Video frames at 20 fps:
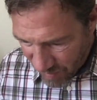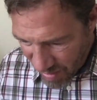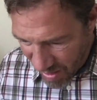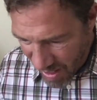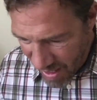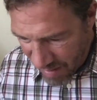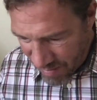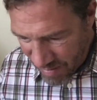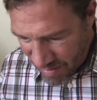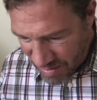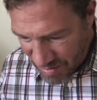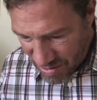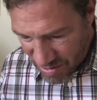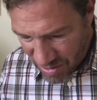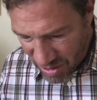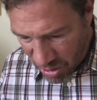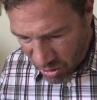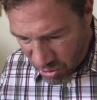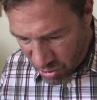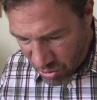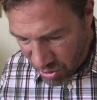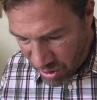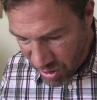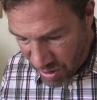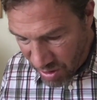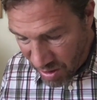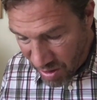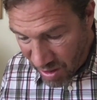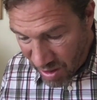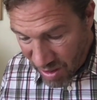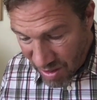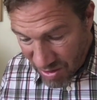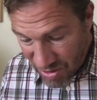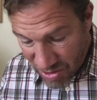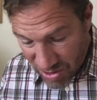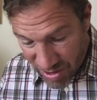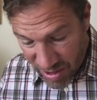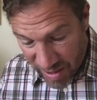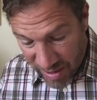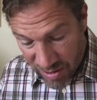and this is a good
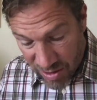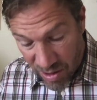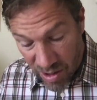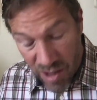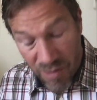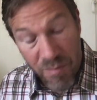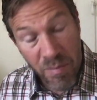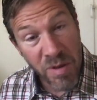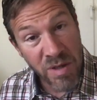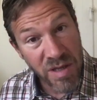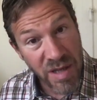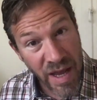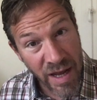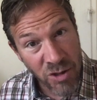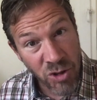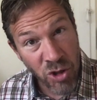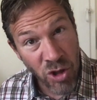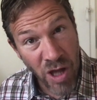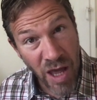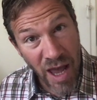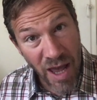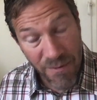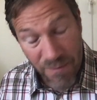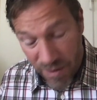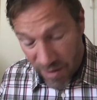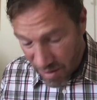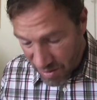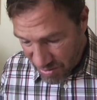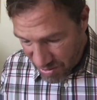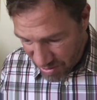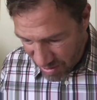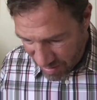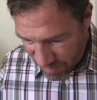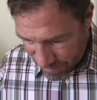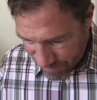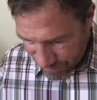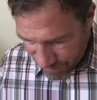signal of potential efficacy.